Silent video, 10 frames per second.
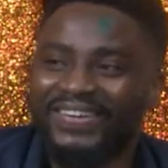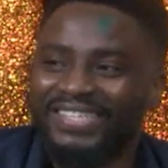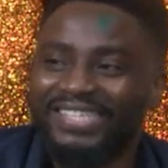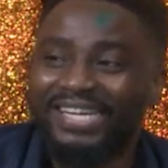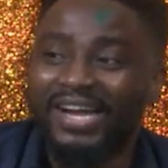
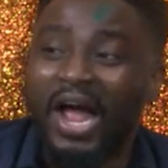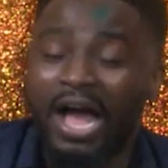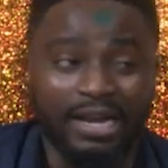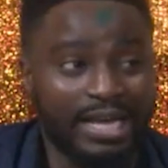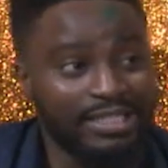
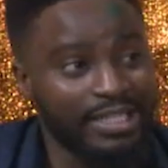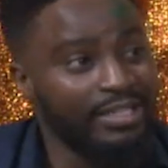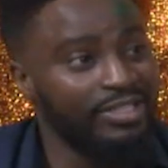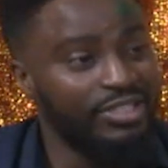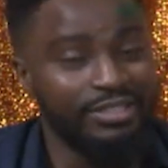I like the
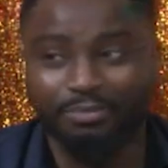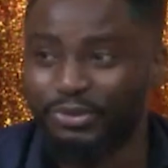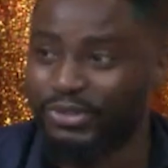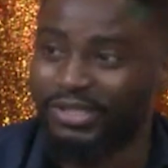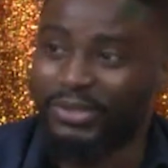energy in the
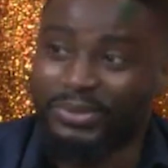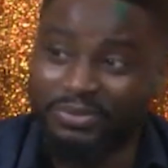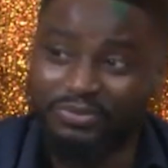building, though.